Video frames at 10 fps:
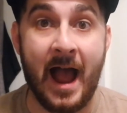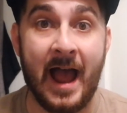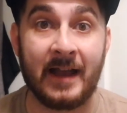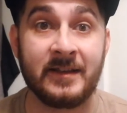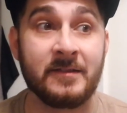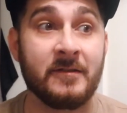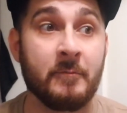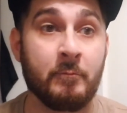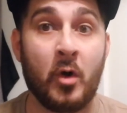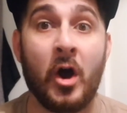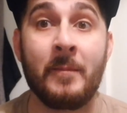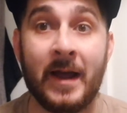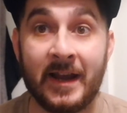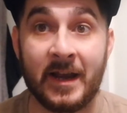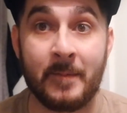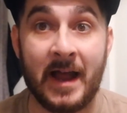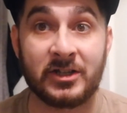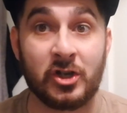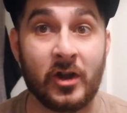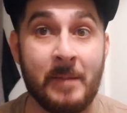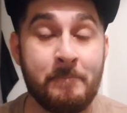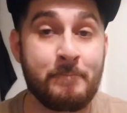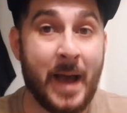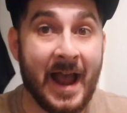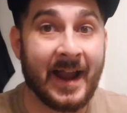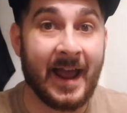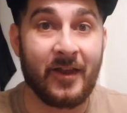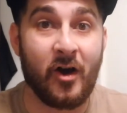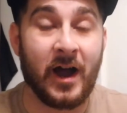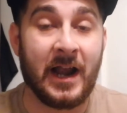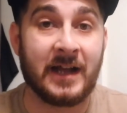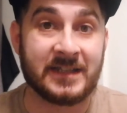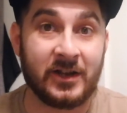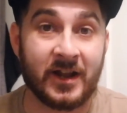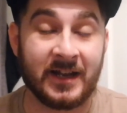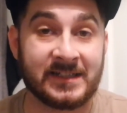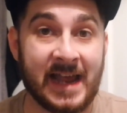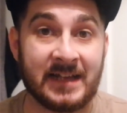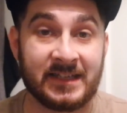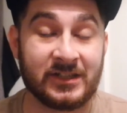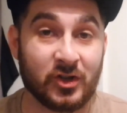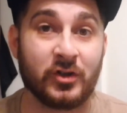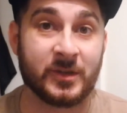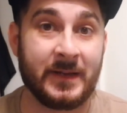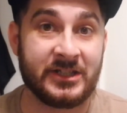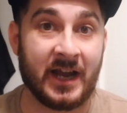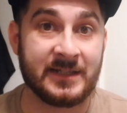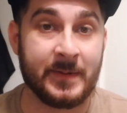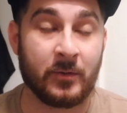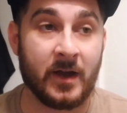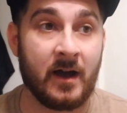And my man in the match, looking back at the highlights and looking at the stats, it's got to be James Milner.